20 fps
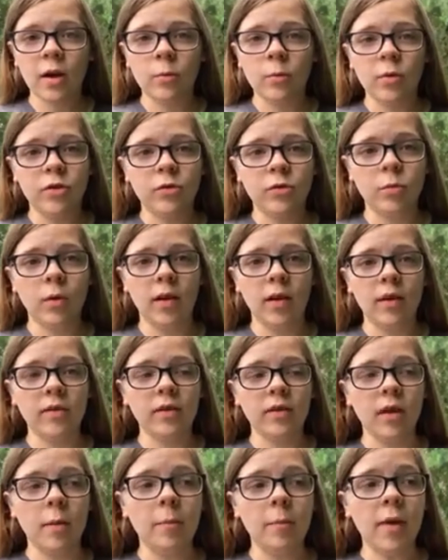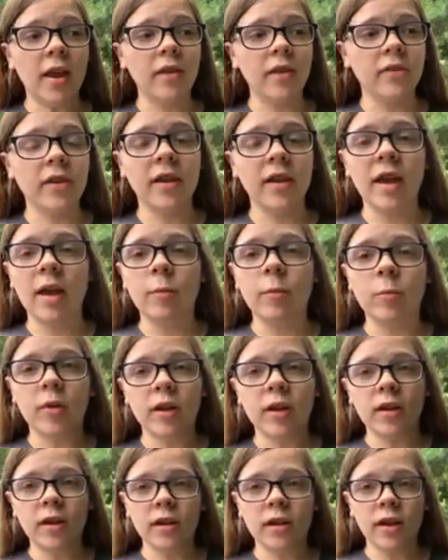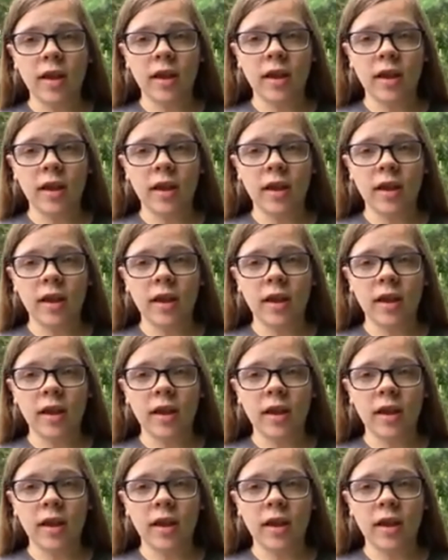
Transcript: which was amazing and we